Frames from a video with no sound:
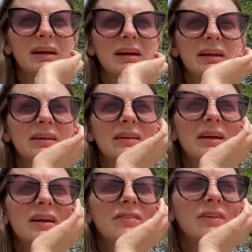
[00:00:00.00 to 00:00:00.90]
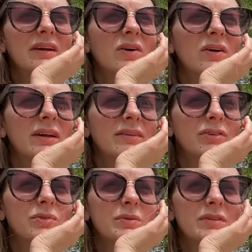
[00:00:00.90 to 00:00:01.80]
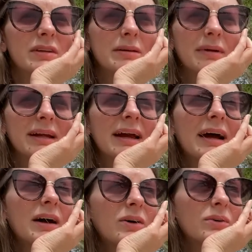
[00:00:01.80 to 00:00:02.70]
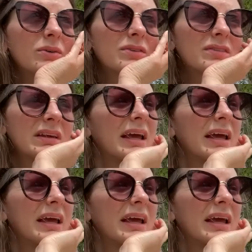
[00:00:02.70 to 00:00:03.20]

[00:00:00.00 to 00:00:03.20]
and I feel like all I ever do is clean my house.